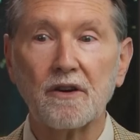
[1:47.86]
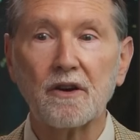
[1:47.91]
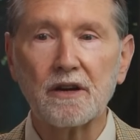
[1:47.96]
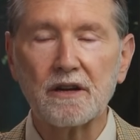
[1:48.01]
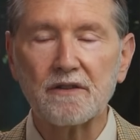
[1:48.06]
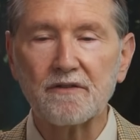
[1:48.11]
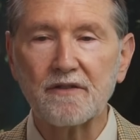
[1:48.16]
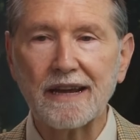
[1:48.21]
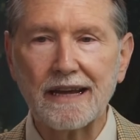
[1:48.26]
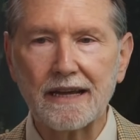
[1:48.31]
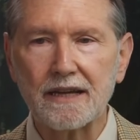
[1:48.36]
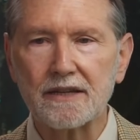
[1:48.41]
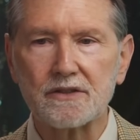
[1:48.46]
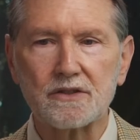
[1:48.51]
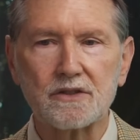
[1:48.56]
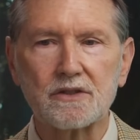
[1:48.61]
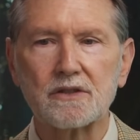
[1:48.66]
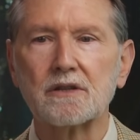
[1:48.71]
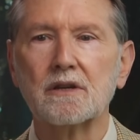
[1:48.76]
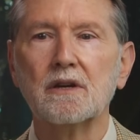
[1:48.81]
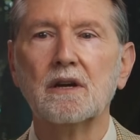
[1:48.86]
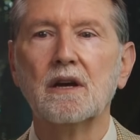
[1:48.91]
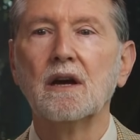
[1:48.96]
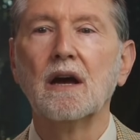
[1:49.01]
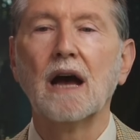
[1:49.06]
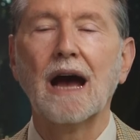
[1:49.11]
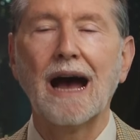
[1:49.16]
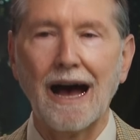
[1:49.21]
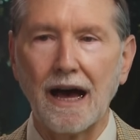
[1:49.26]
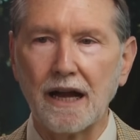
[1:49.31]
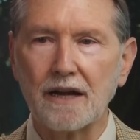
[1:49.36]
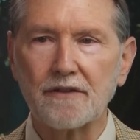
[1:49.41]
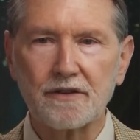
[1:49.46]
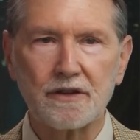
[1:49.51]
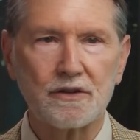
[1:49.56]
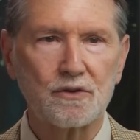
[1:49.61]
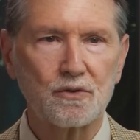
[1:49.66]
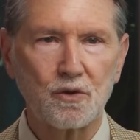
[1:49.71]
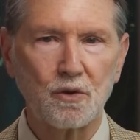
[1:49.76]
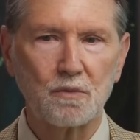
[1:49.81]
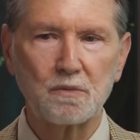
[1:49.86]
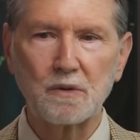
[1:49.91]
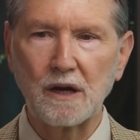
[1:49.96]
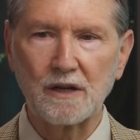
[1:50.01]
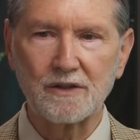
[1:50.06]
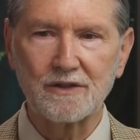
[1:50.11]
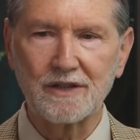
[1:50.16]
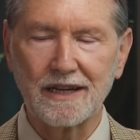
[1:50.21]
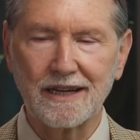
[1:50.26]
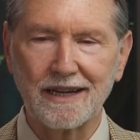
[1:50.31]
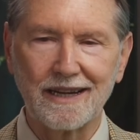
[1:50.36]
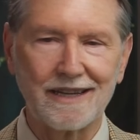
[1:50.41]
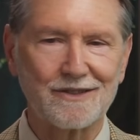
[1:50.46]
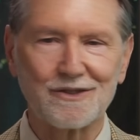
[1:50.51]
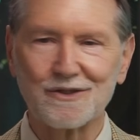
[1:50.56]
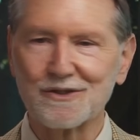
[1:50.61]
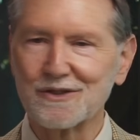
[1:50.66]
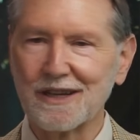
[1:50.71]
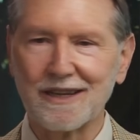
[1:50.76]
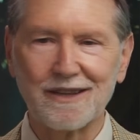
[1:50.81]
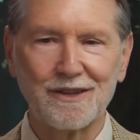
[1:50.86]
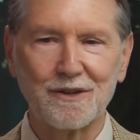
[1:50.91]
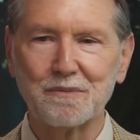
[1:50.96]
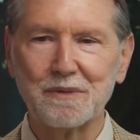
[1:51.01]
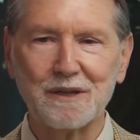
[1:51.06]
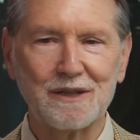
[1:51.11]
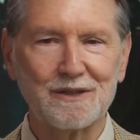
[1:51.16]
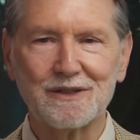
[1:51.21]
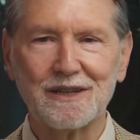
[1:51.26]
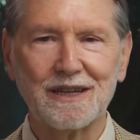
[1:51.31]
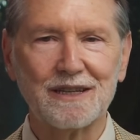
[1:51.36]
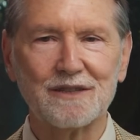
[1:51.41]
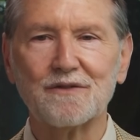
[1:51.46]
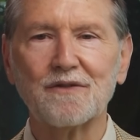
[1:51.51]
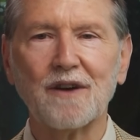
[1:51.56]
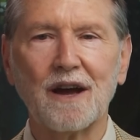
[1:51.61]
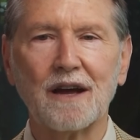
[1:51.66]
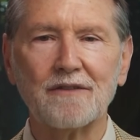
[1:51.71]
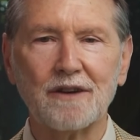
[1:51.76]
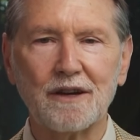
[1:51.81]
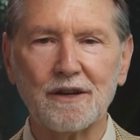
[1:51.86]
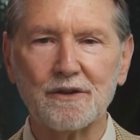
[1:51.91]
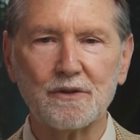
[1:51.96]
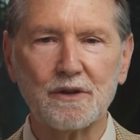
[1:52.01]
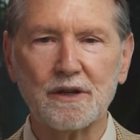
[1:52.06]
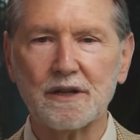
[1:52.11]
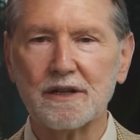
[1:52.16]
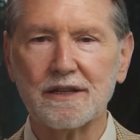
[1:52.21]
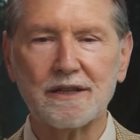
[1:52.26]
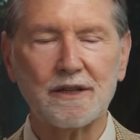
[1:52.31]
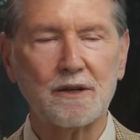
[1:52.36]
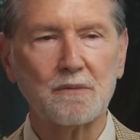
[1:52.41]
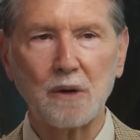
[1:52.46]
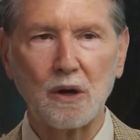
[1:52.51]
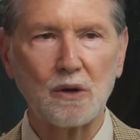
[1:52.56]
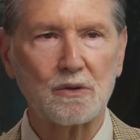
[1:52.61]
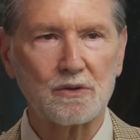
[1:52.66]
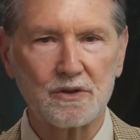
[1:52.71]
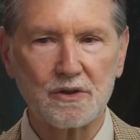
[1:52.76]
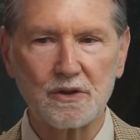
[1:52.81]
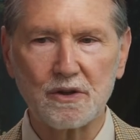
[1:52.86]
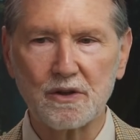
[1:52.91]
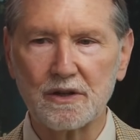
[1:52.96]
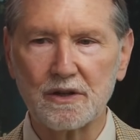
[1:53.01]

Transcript: very advanced, out-of-control prostate cancer. Say their PSA is 500 and their bones are